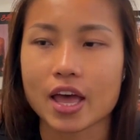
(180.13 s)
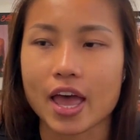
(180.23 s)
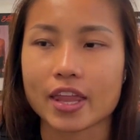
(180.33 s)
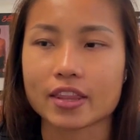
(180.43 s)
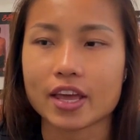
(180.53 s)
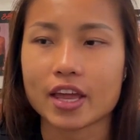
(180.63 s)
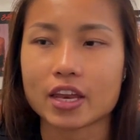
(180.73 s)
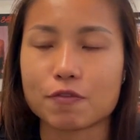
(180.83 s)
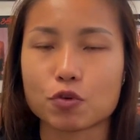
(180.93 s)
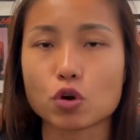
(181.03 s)
And then
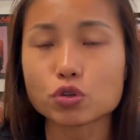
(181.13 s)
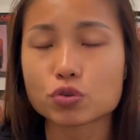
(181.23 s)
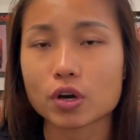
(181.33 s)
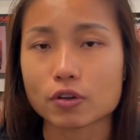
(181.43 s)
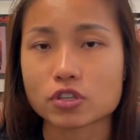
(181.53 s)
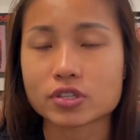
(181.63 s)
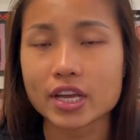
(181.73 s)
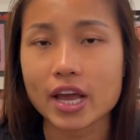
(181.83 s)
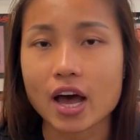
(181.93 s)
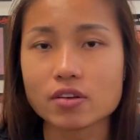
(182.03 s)
if you go to a
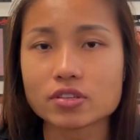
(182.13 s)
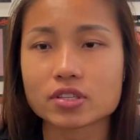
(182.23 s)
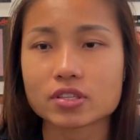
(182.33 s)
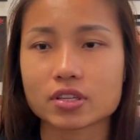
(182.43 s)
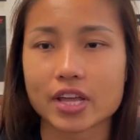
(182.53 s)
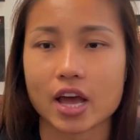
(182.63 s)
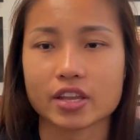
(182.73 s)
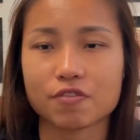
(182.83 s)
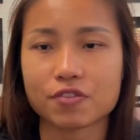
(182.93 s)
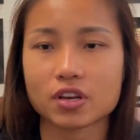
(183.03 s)
steakhouse, there are
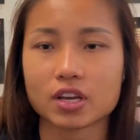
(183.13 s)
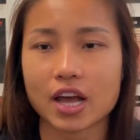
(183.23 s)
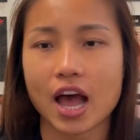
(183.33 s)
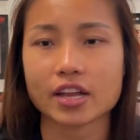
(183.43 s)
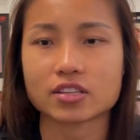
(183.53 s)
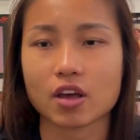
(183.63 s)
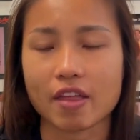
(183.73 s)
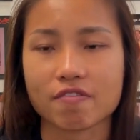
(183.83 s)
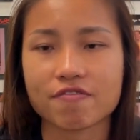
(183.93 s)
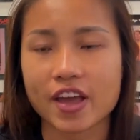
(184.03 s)
different cuts
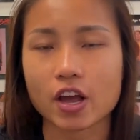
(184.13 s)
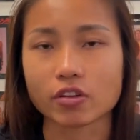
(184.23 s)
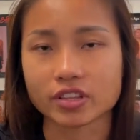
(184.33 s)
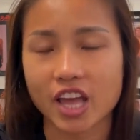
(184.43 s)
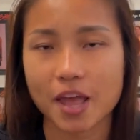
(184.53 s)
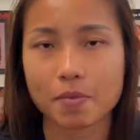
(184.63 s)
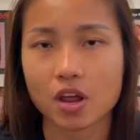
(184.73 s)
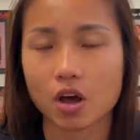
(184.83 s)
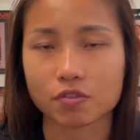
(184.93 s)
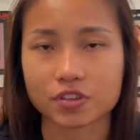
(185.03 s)
and fat content
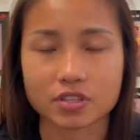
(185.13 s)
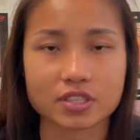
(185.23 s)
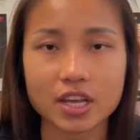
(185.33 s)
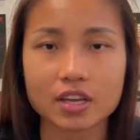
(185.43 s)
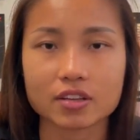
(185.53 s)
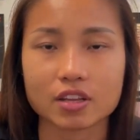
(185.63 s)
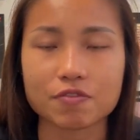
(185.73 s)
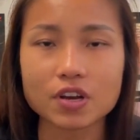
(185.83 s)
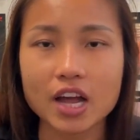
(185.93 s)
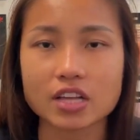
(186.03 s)
of the steaks.
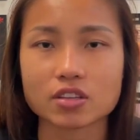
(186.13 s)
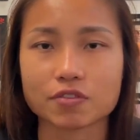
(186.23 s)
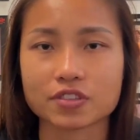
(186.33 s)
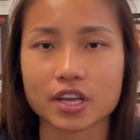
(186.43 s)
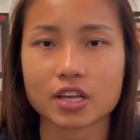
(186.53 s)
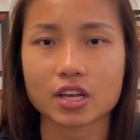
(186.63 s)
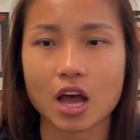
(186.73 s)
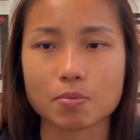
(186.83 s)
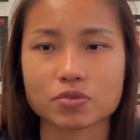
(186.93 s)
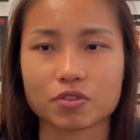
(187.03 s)
Different cuts of steak
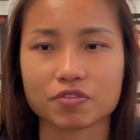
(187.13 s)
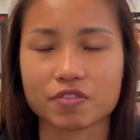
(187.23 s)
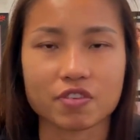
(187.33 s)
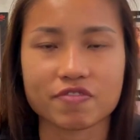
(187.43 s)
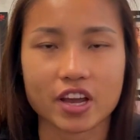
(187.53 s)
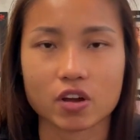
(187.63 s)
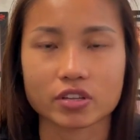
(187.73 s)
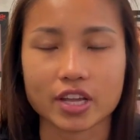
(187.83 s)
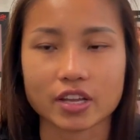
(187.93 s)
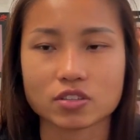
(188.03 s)
comes with different fat
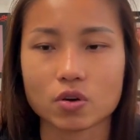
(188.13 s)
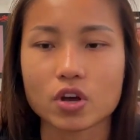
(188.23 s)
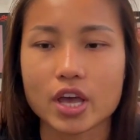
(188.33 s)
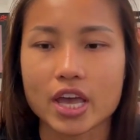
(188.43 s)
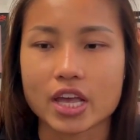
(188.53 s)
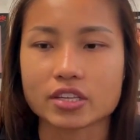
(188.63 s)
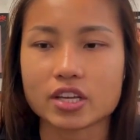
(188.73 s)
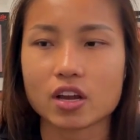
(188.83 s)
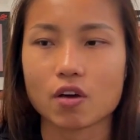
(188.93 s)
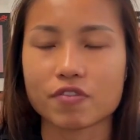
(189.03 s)
content. So
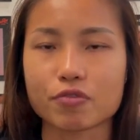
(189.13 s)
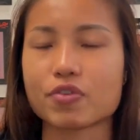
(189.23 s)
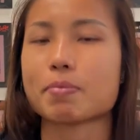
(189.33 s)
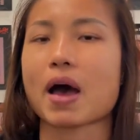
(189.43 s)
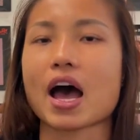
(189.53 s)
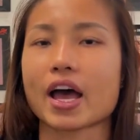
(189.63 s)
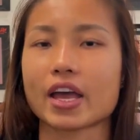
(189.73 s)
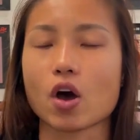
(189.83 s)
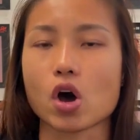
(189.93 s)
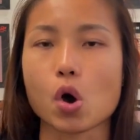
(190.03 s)
instead of a rib
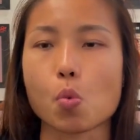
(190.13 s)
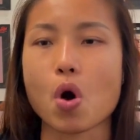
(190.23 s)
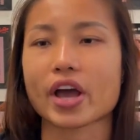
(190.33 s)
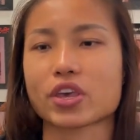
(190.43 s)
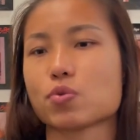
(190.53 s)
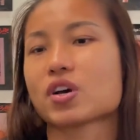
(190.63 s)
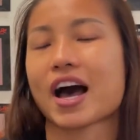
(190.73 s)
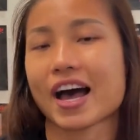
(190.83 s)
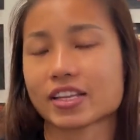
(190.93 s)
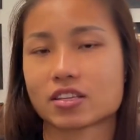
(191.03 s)
eye or a wagyu
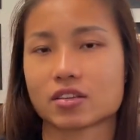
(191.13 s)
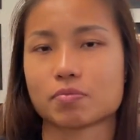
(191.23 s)
cut,